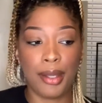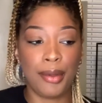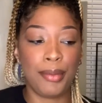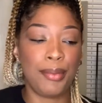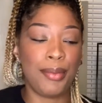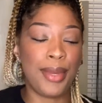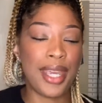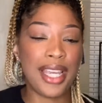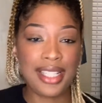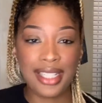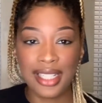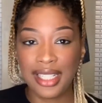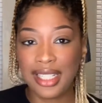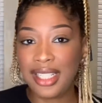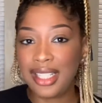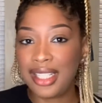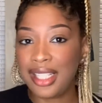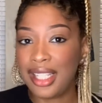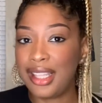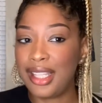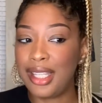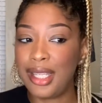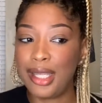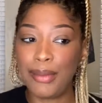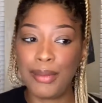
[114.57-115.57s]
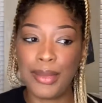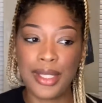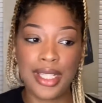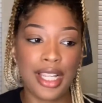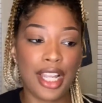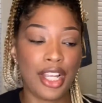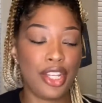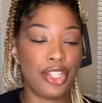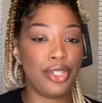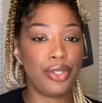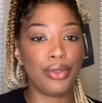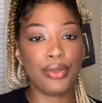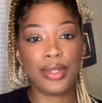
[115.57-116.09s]
Basically to them, it's
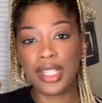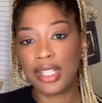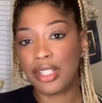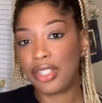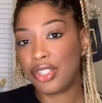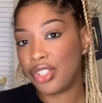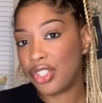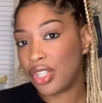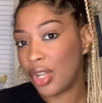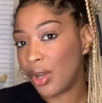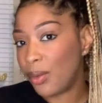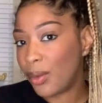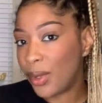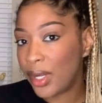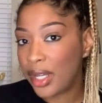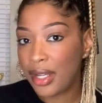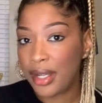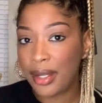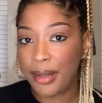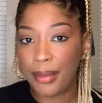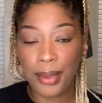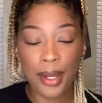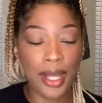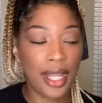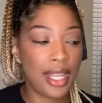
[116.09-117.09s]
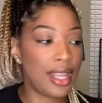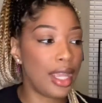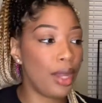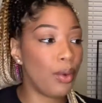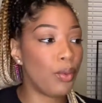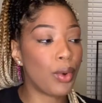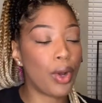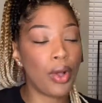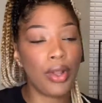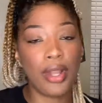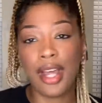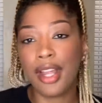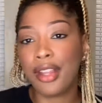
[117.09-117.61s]
like, you get to show up, they
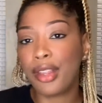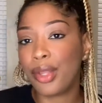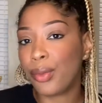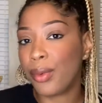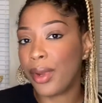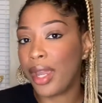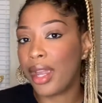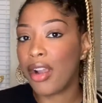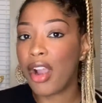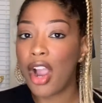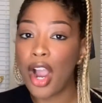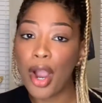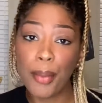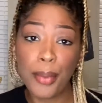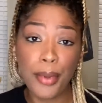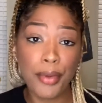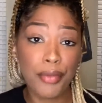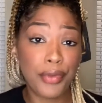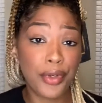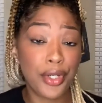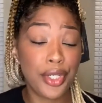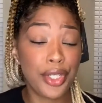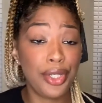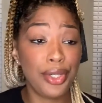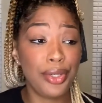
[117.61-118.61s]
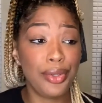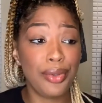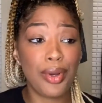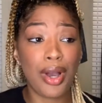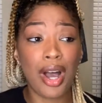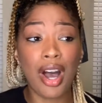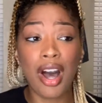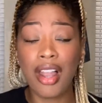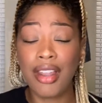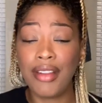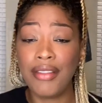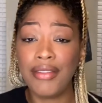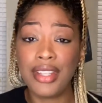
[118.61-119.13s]
roll out the red carpet for you,
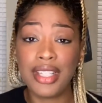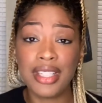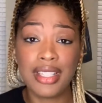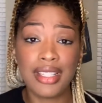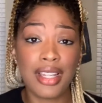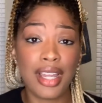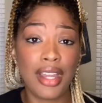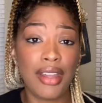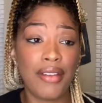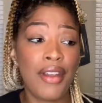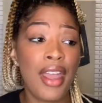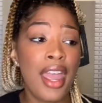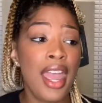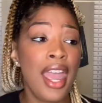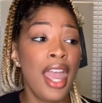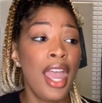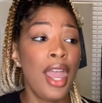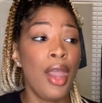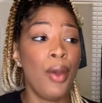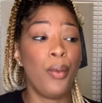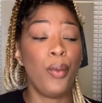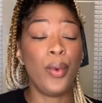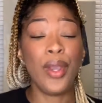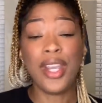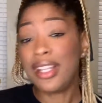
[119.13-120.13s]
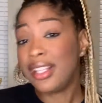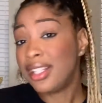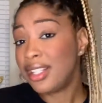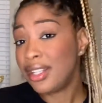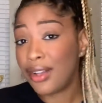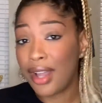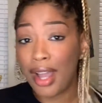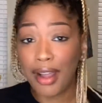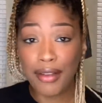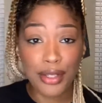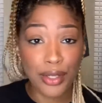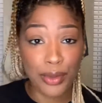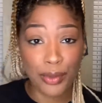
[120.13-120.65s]
all of this stuff. We still
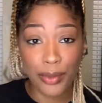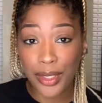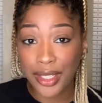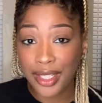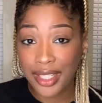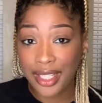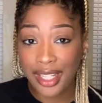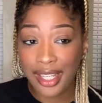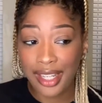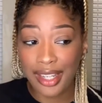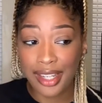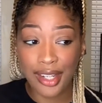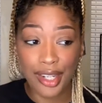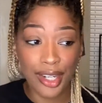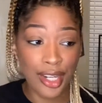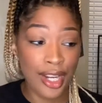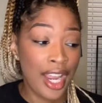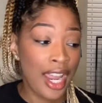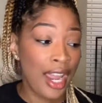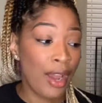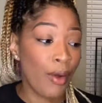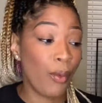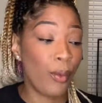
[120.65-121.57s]
have to work here.